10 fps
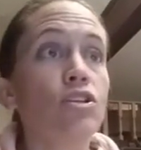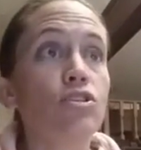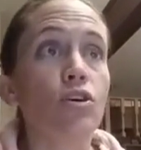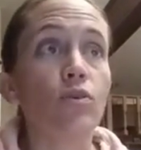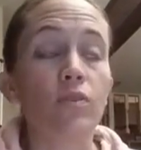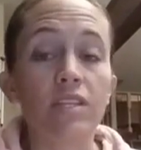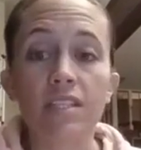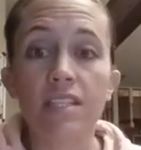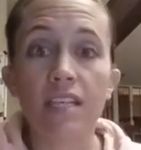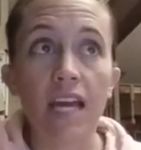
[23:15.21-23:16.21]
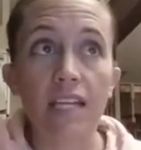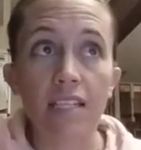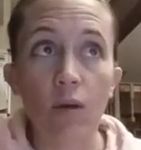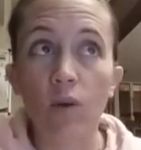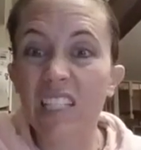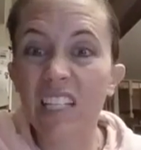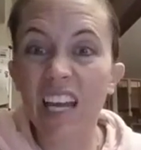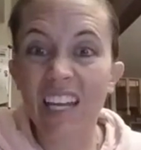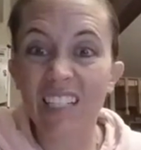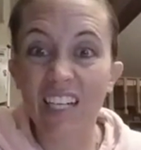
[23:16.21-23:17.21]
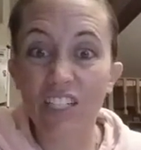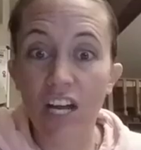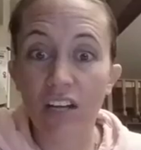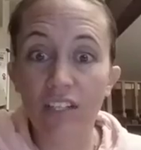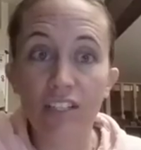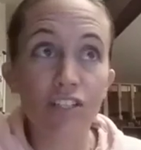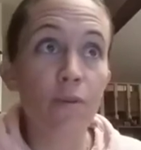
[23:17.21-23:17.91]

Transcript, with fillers: So this is the eight day. What is an eight day challenge?